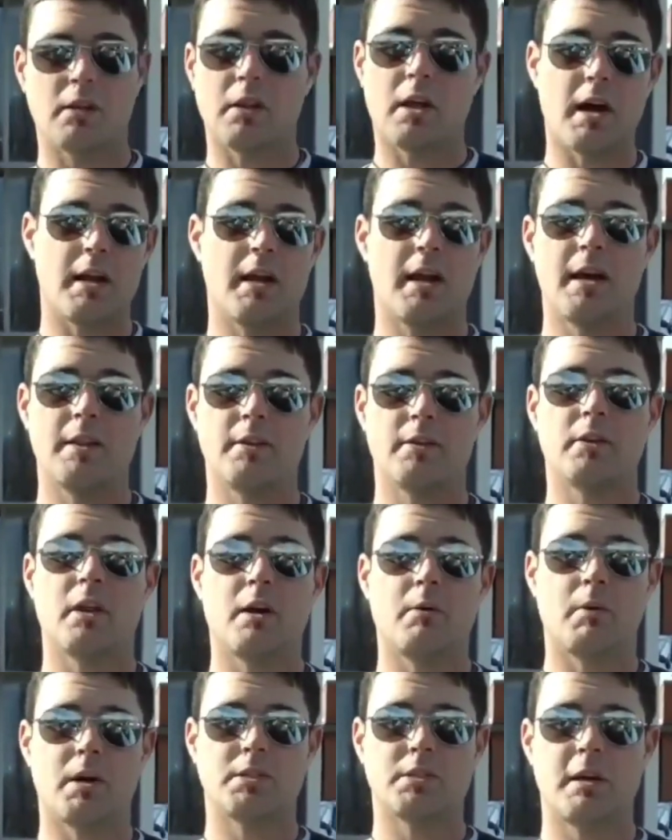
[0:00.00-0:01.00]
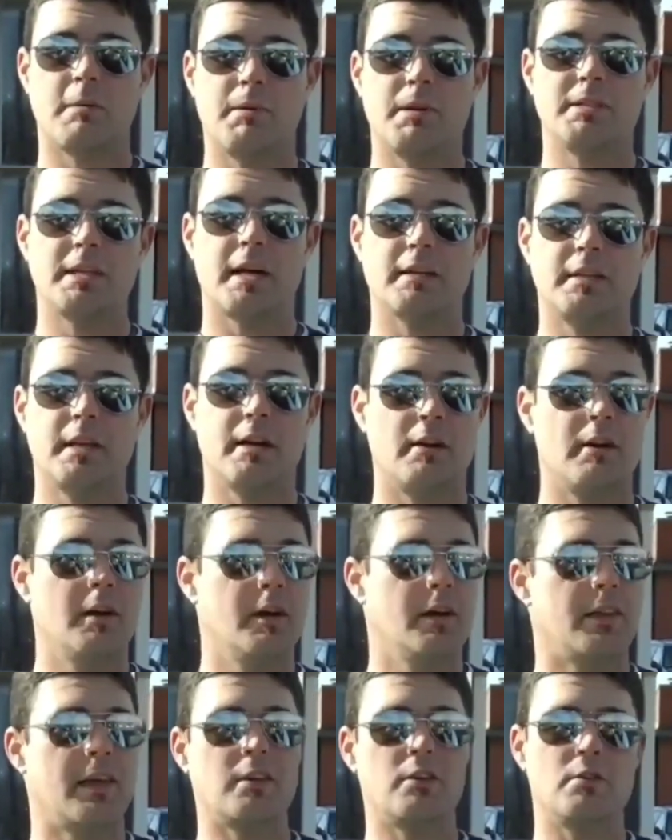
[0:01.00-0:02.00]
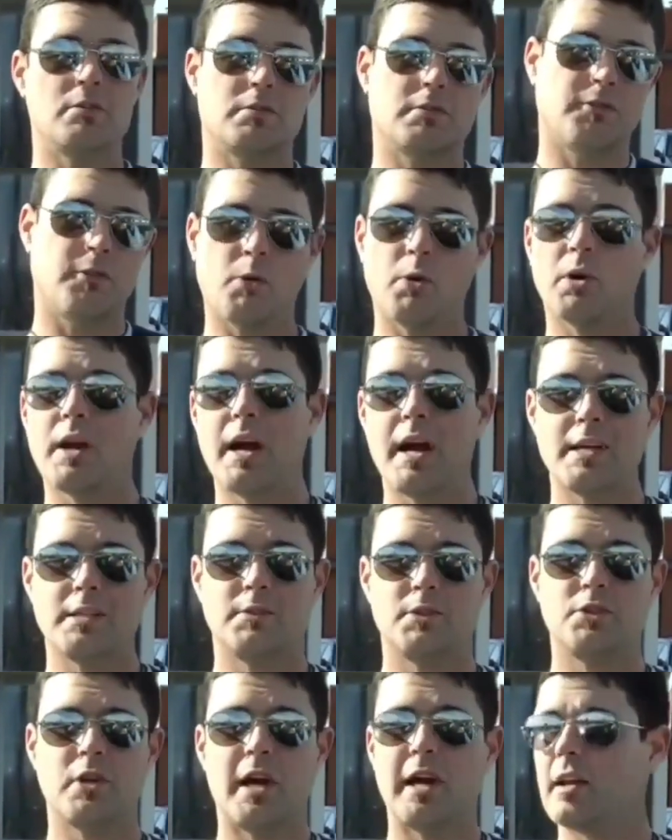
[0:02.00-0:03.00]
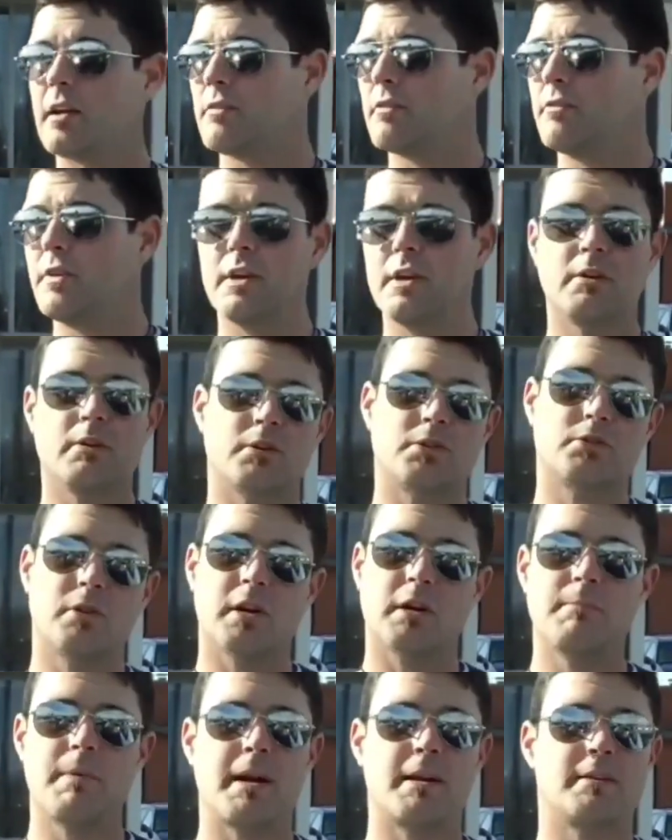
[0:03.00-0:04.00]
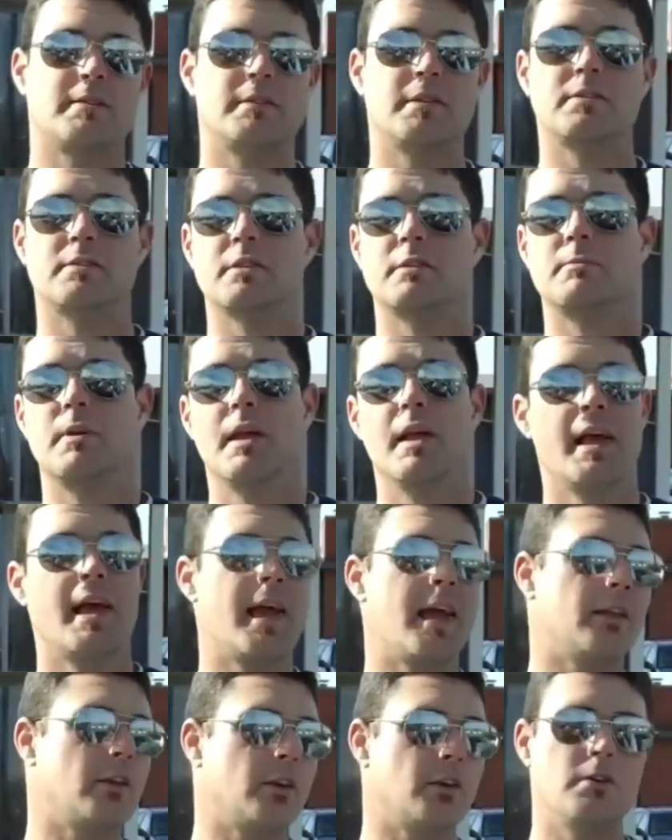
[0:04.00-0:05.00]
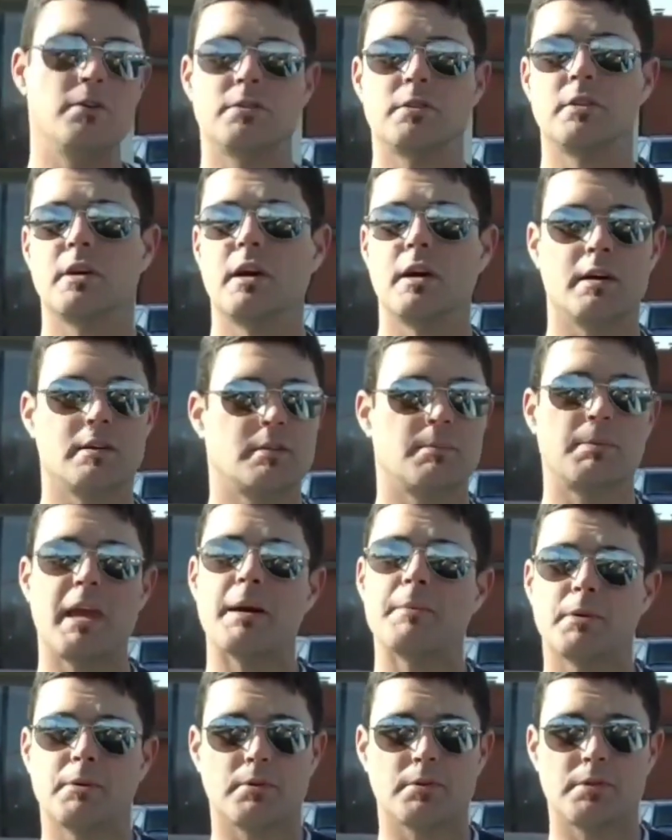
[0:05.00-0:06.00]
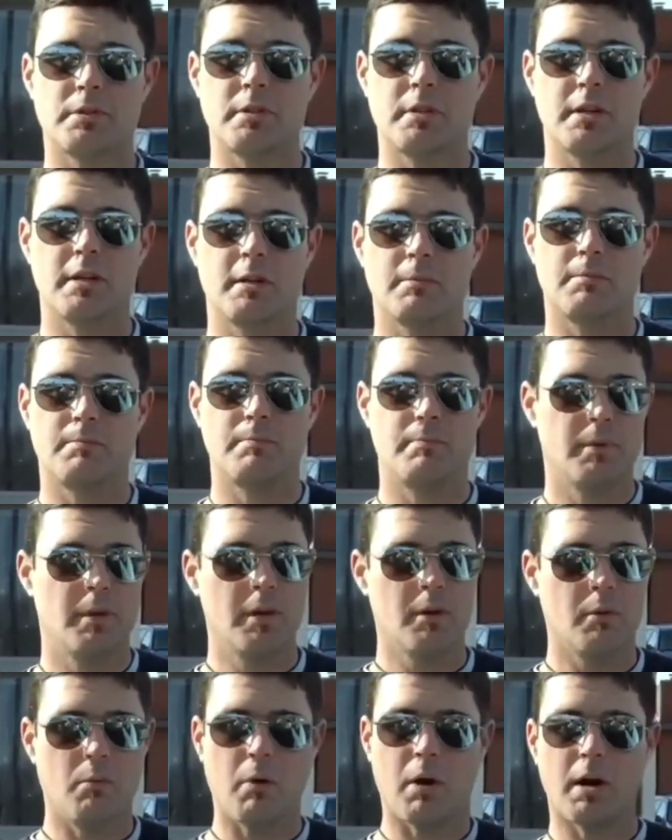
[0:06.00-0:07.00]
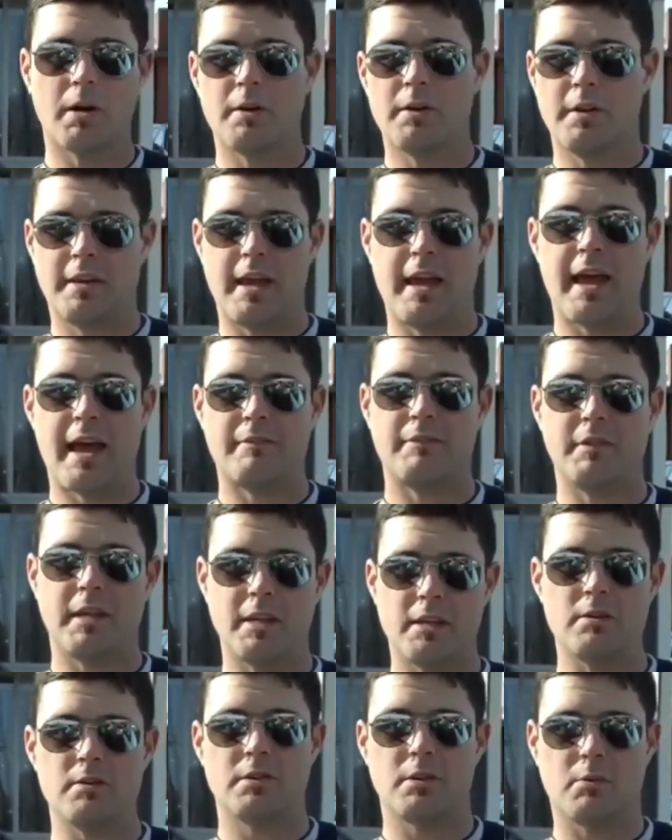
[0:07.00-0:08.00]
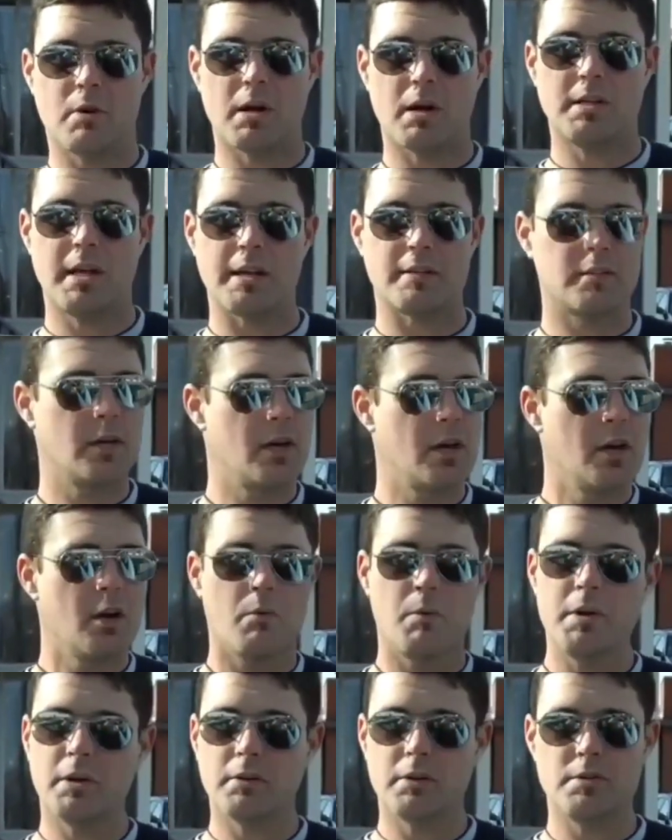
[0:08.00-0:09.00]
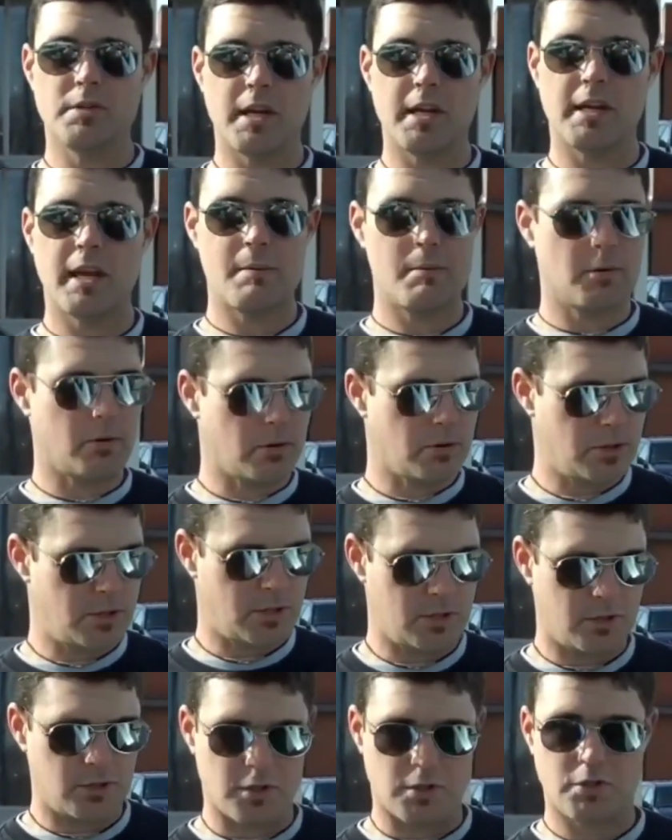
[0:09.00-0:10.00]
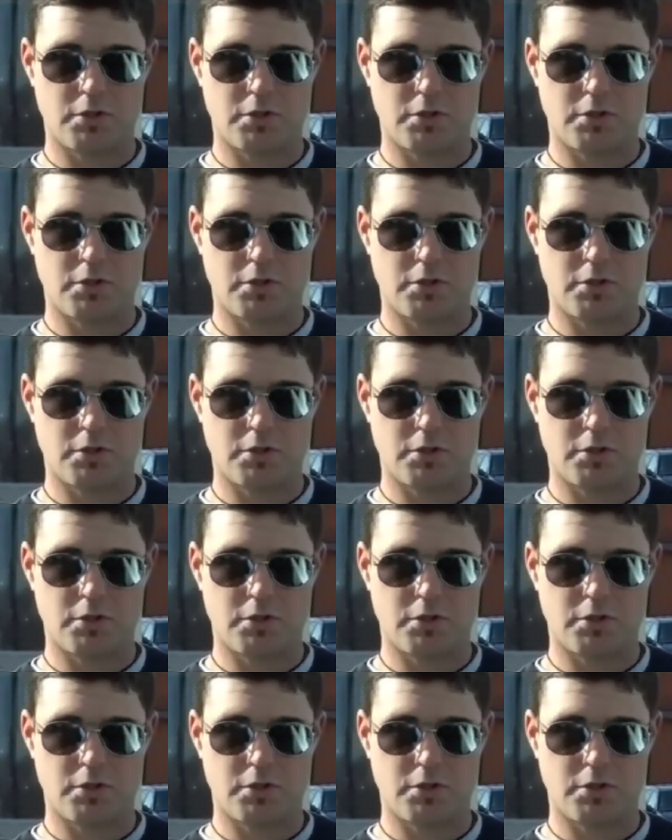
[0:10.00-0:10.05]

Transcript: We've seen a lot of other lot wash companies out there that use 4 guys for drying off a vehicle, a truck-mounted system, and they're using some chemicals in the water that they use in the water tanks. We don't use any chemicals.